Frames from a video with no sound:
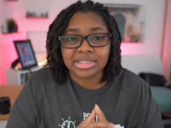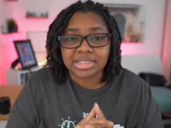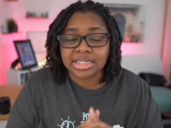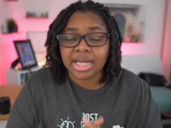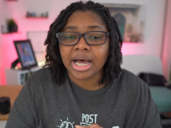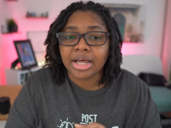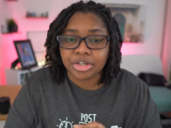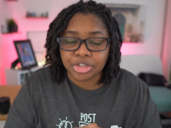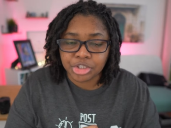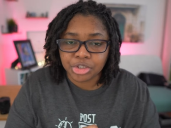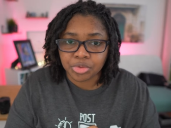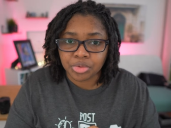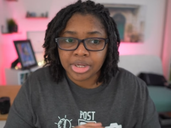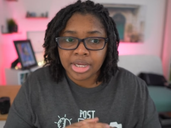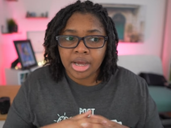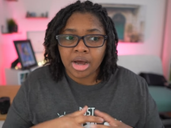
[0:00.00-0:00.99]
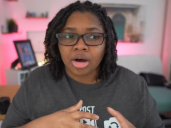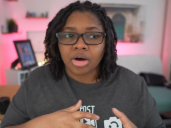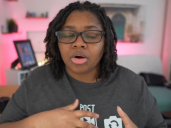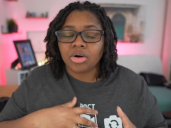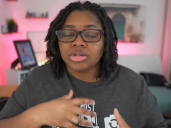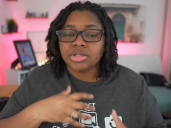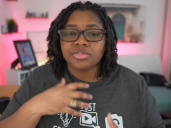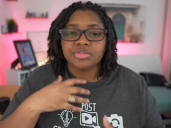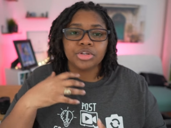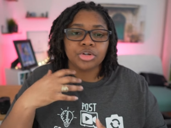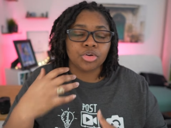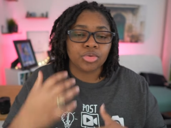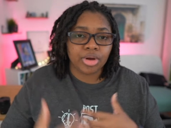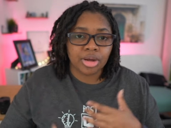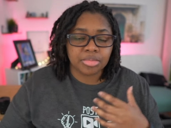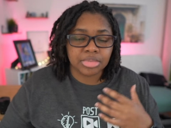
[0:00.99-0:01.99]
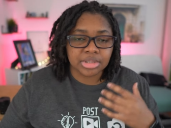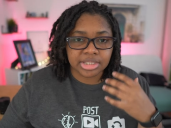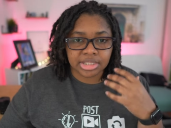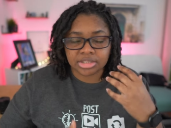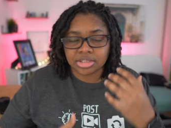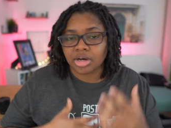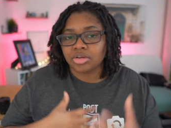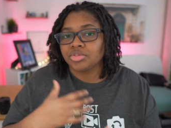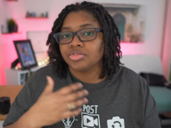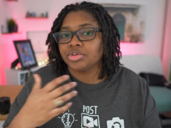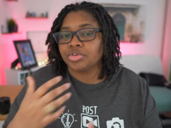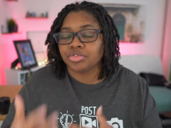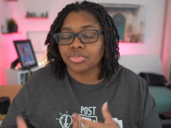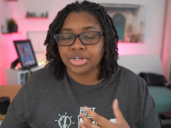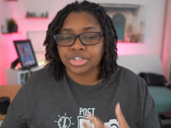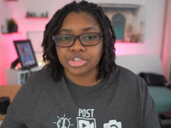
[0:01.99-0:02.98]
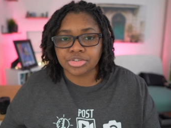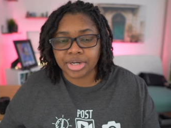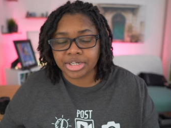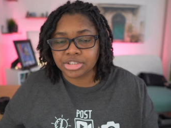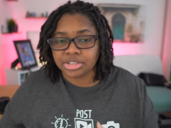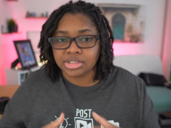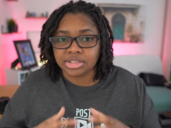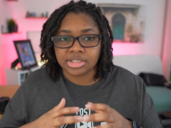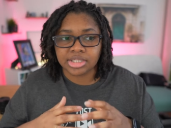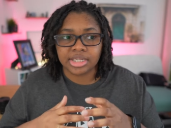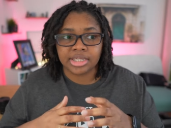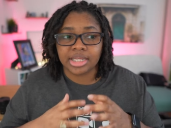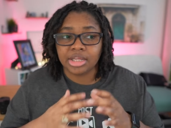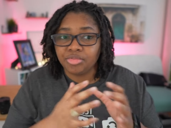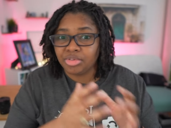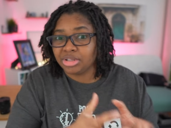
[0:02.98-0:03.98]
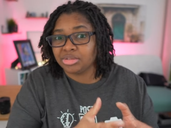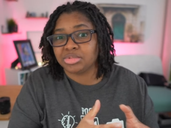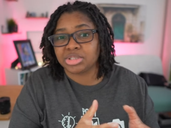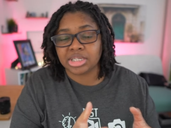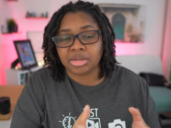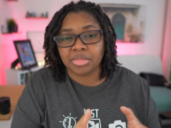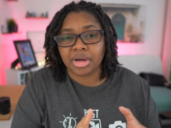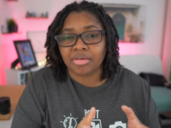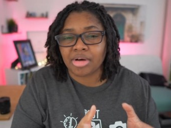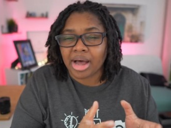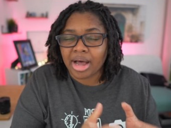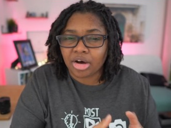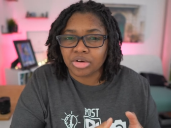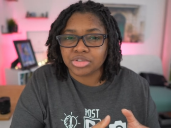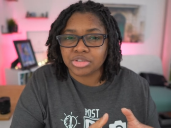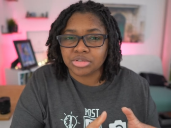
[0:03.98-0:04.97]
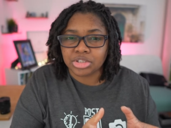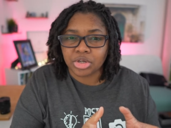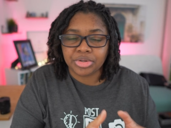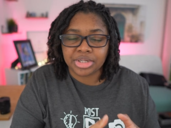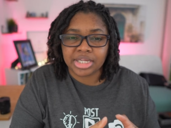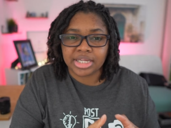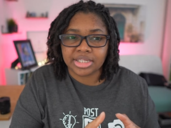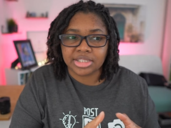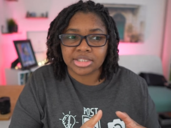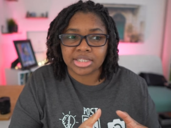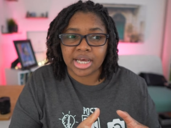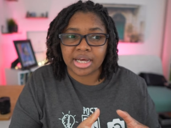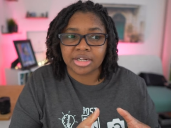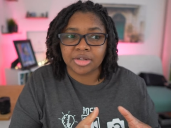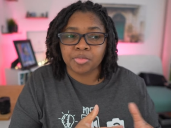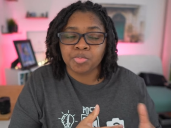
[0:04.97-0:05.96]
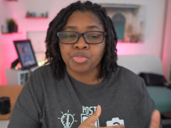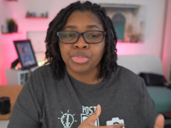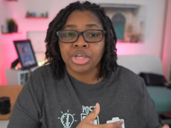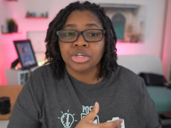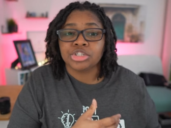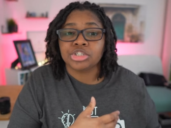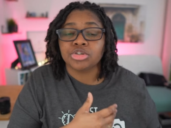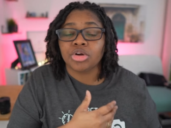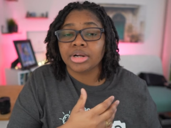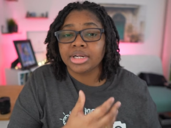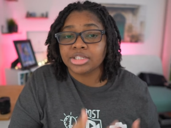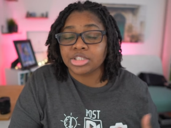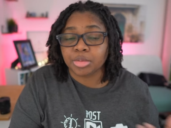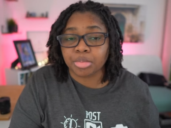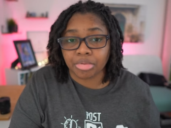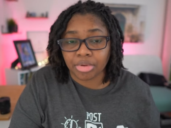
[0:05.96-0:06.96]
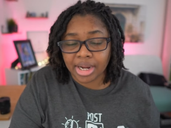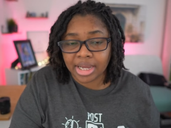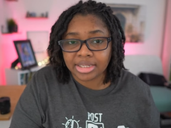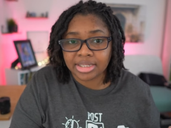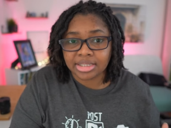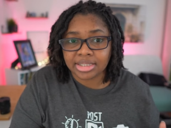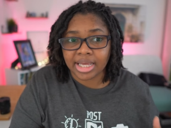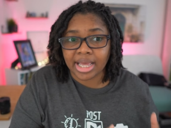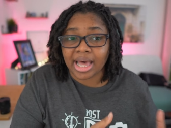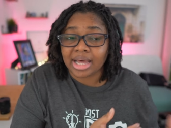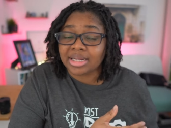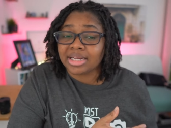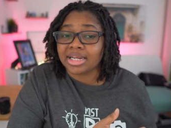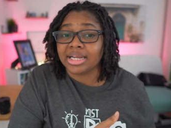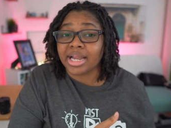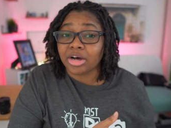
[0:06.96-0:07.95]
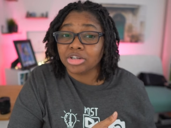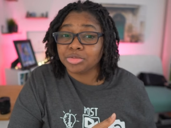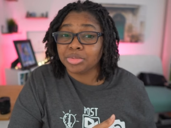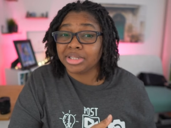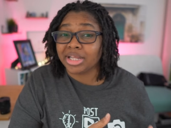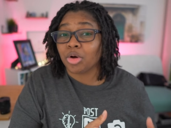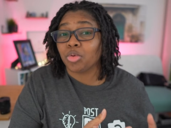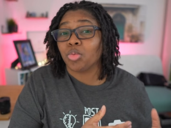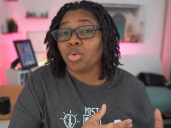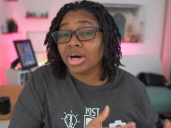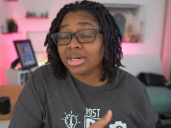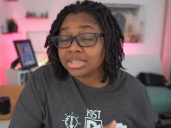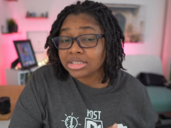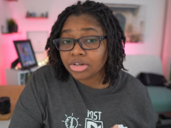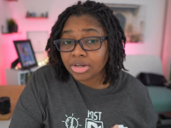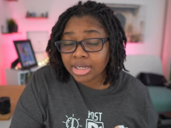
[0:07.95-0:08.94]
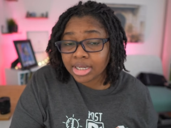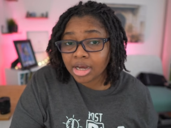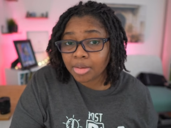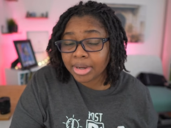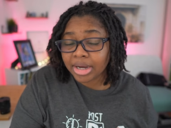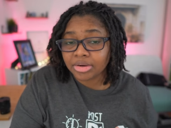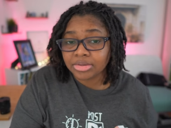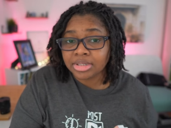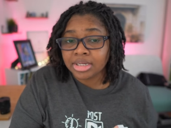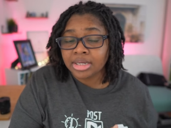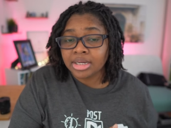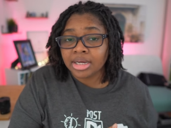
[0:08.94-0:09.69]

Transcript: is not new. All of the grumblings, all of the frustrations, and even somehow Sony is kind of starting to brand it. They had an announcement that was going to come out